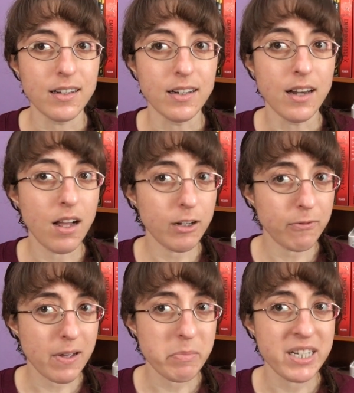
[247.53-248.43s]

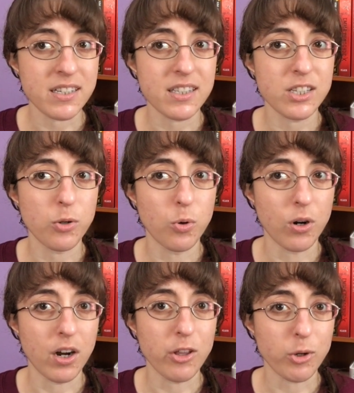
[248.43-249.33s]
non-feminists
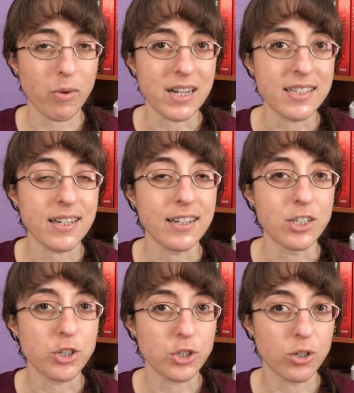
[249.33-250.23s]
or otherwise
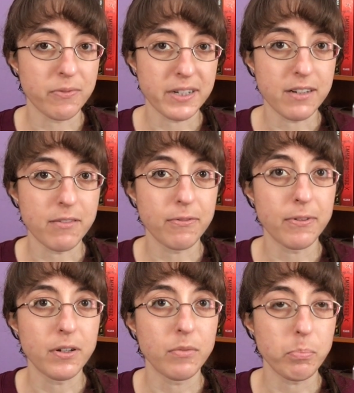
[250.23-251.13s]
conservative
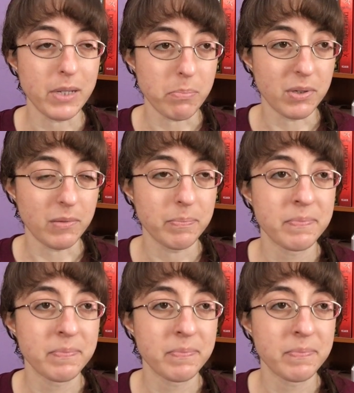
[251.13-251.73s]
people.